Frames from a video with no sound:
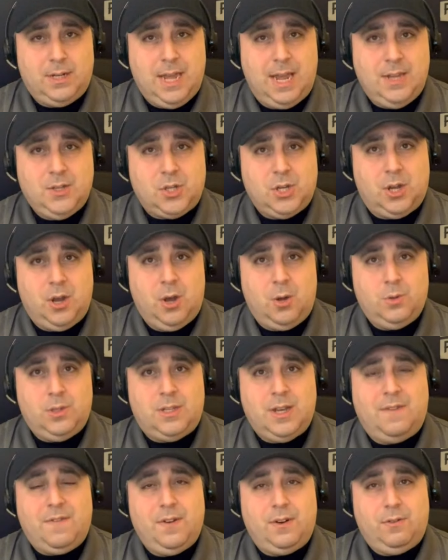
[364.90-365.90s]
of days ago
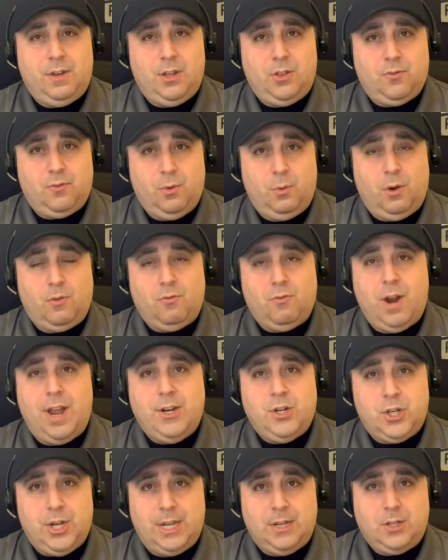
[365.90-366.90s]
definitely threw a
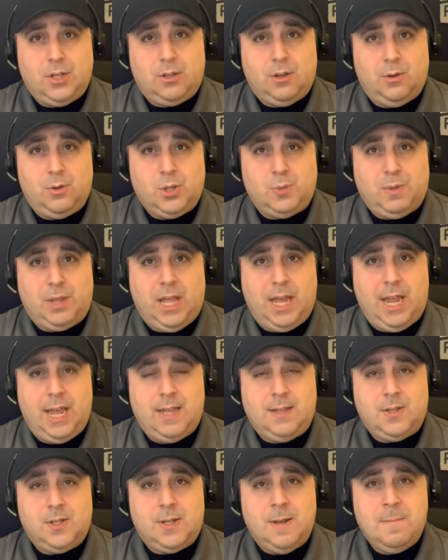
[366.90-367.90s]
wrench into those
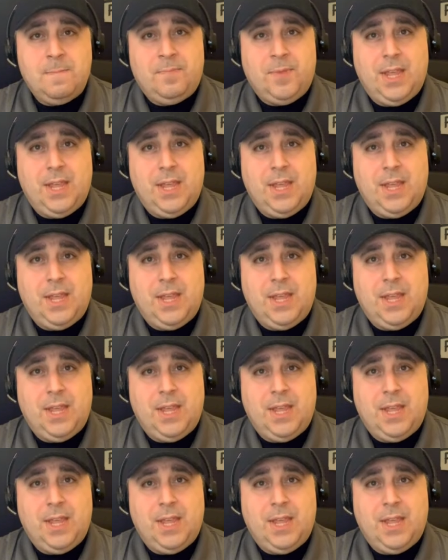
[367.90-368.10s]
plans,